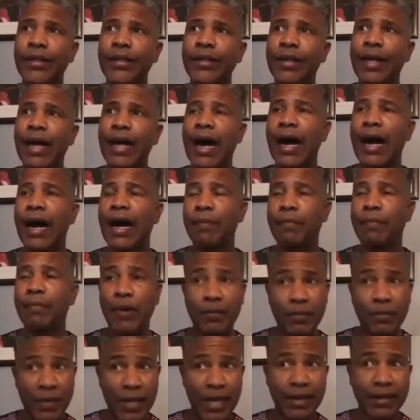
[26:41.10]

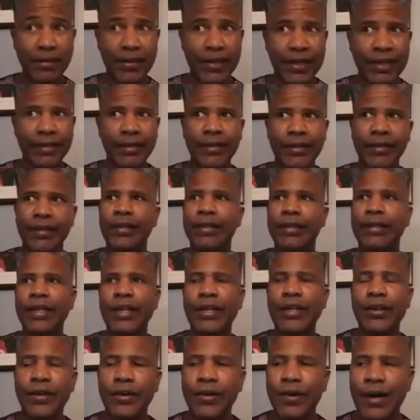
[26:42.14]
Palmieri,
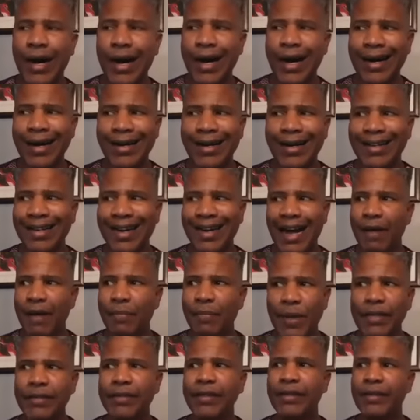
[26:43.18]
you know, I
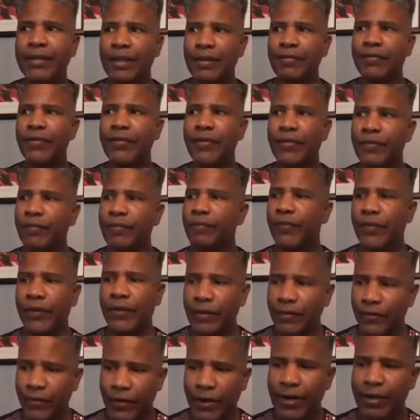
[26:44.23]
basically from
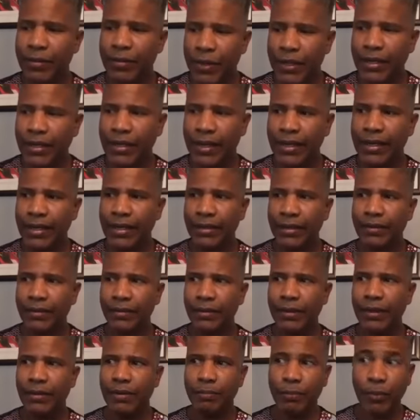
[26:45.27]
the very
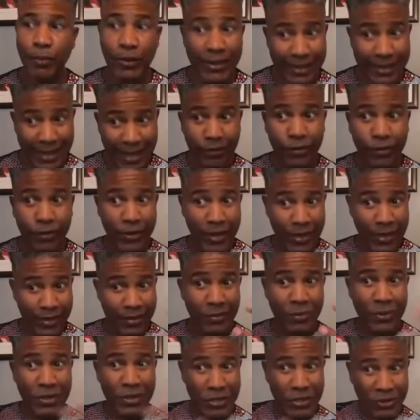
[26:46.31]
beginning, you know, putting that
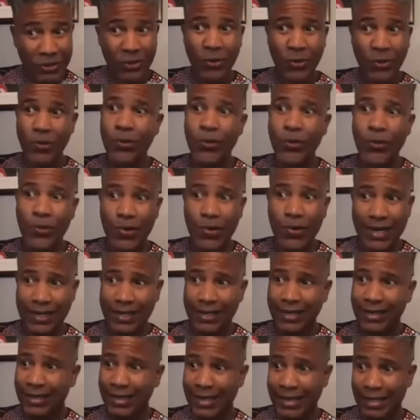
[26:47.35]
together with the school
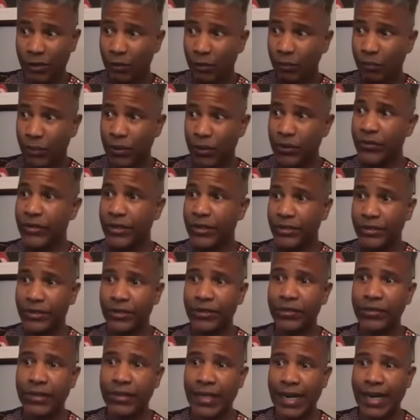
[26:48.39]
and
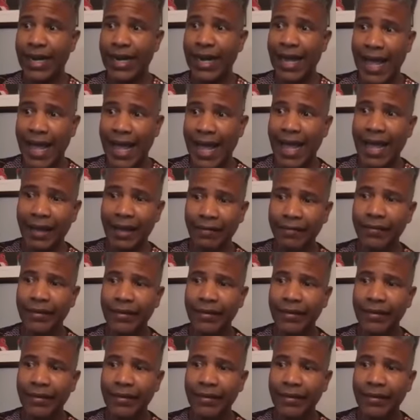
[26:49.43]
experiences that I had